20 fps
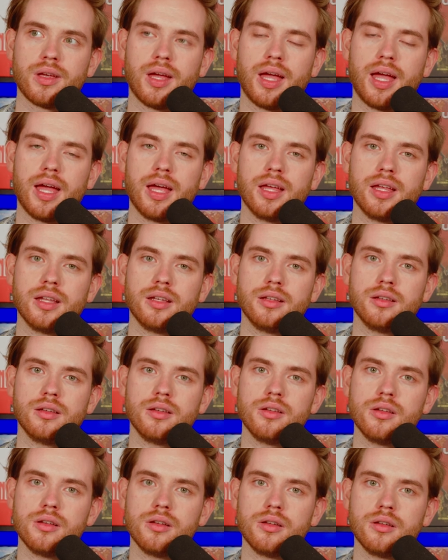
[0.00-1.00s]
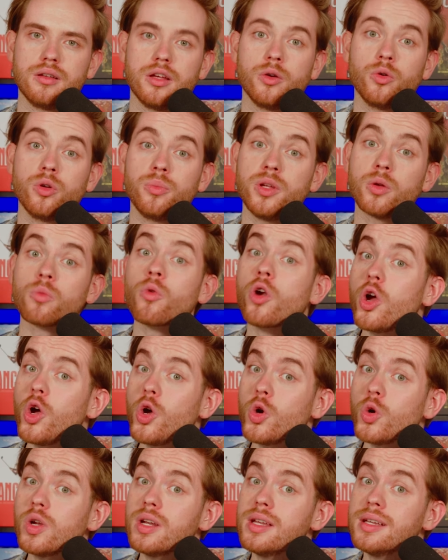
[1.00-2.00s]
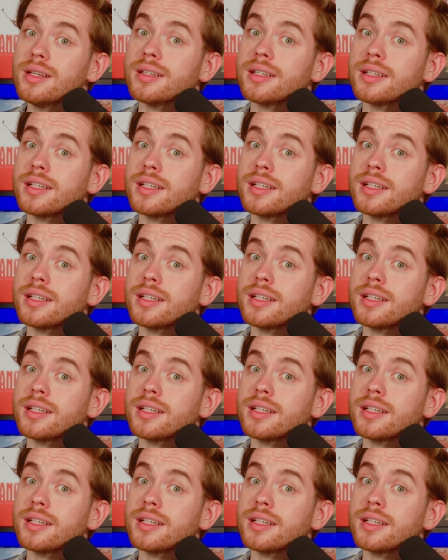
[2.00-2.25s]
And it would be rude